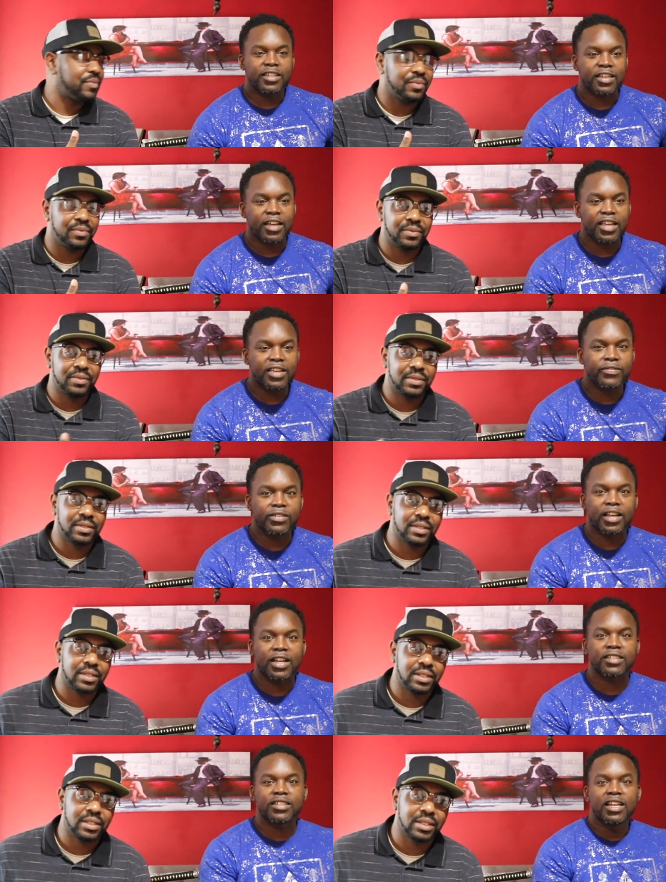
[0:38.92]
Speaker 1: in here. I hate
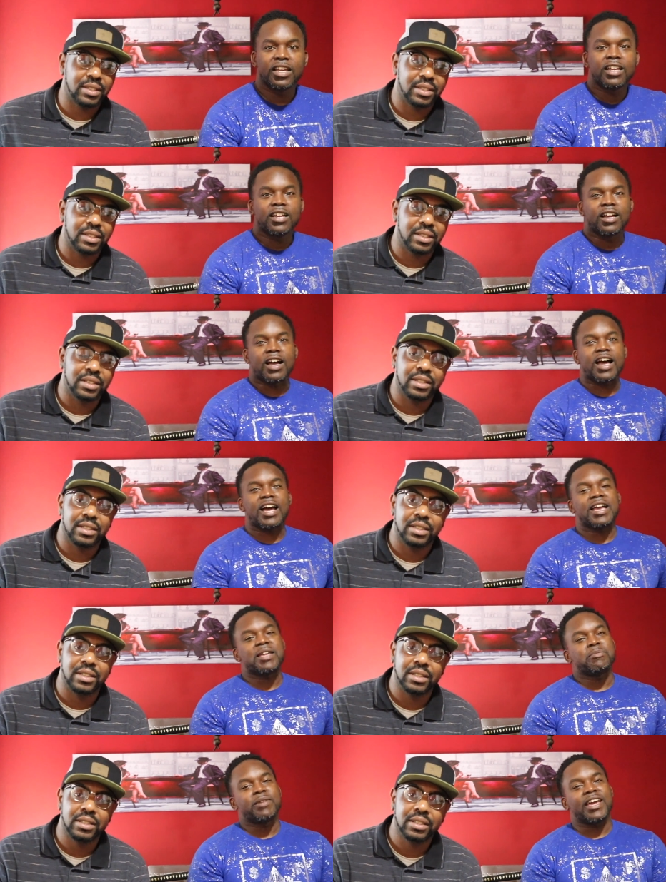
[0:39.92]
fly.
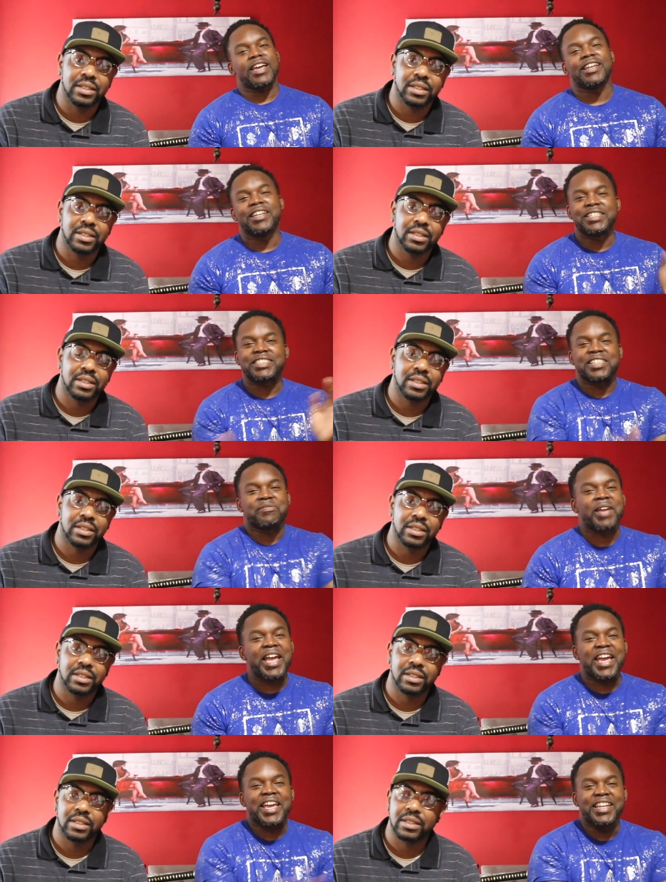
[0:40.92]
Alright, man. Listen,
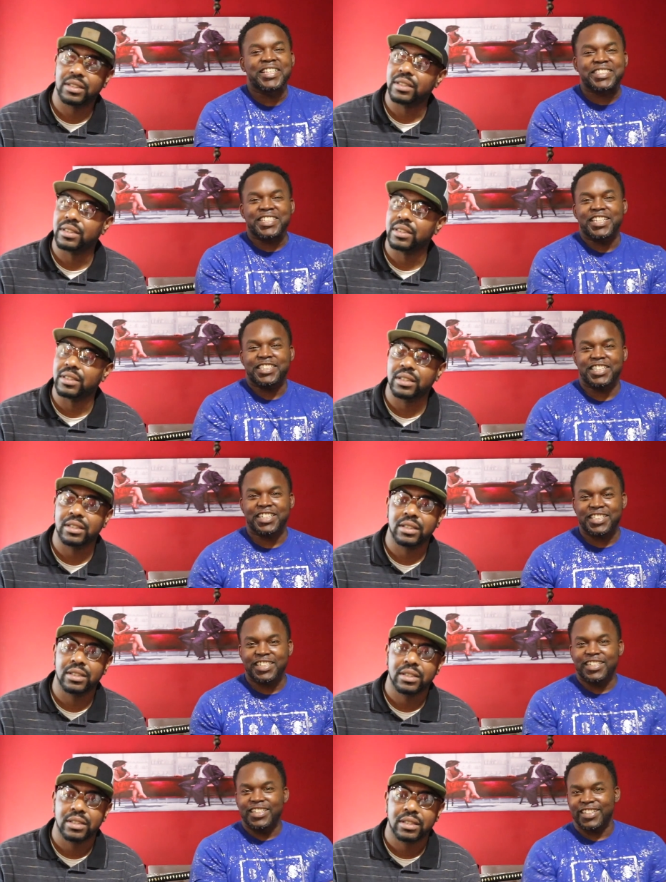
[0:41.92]
man. Listen. Let's get
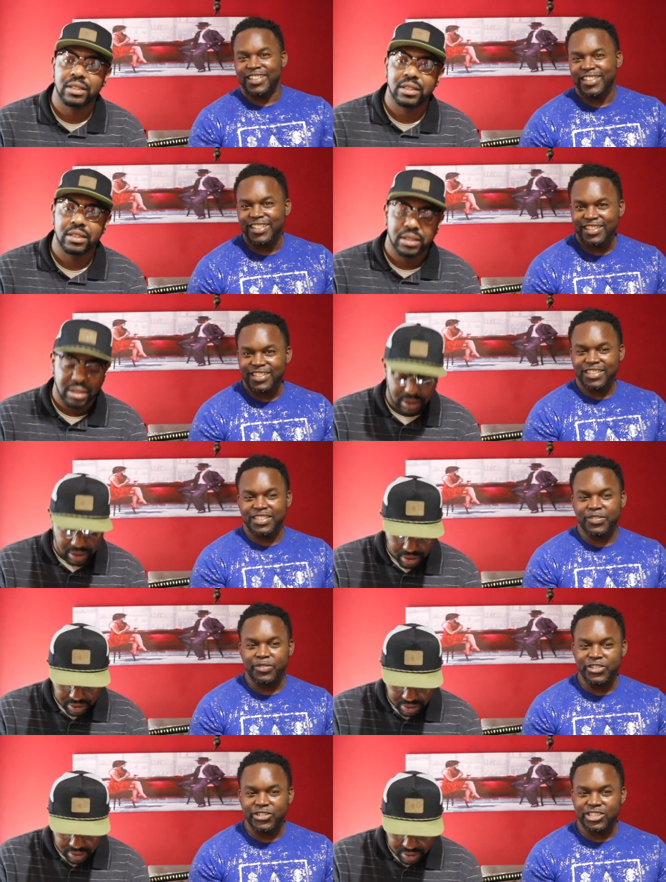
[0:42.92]
to the real
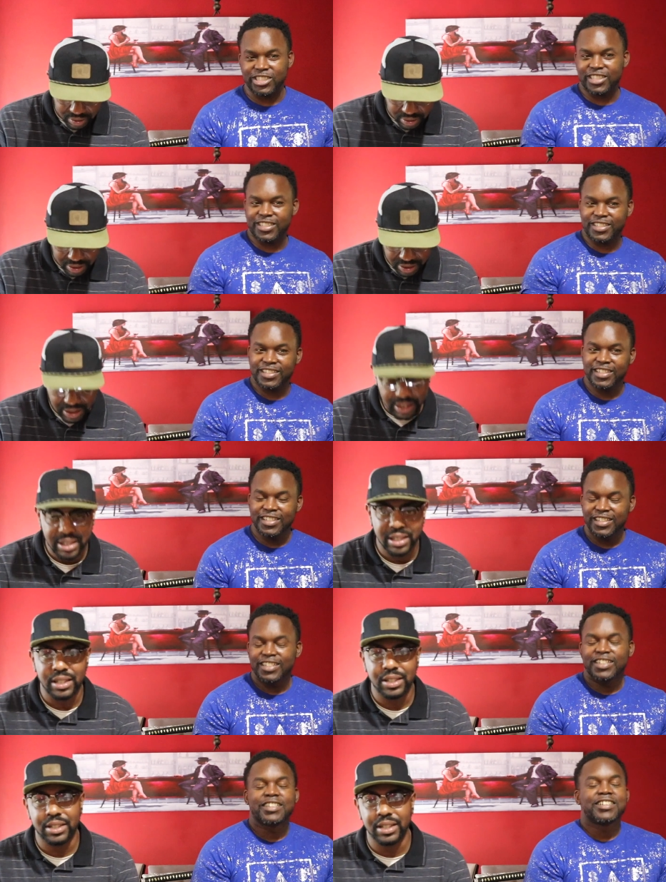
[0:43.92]
shit. Let's get to the
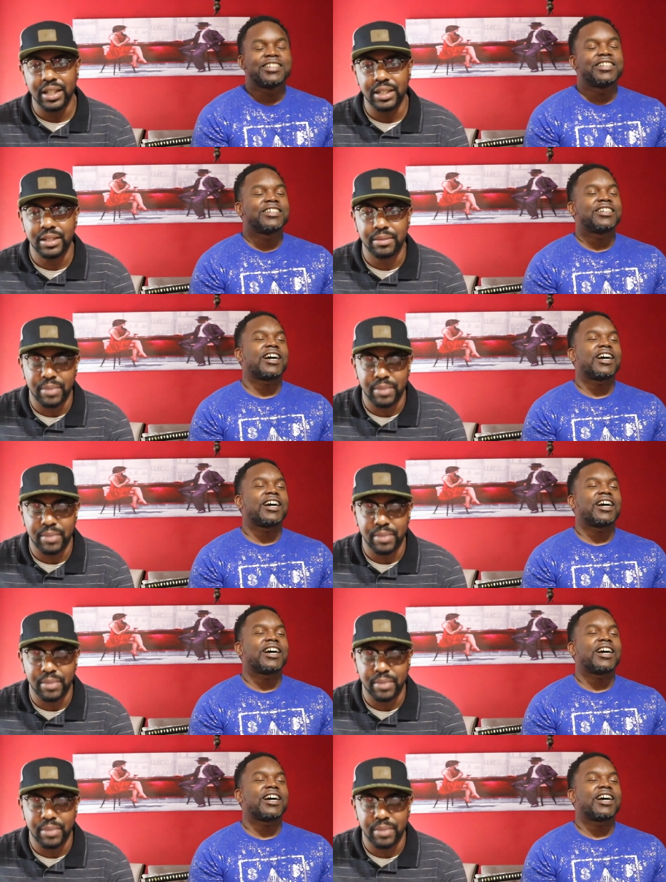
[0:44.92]
shits.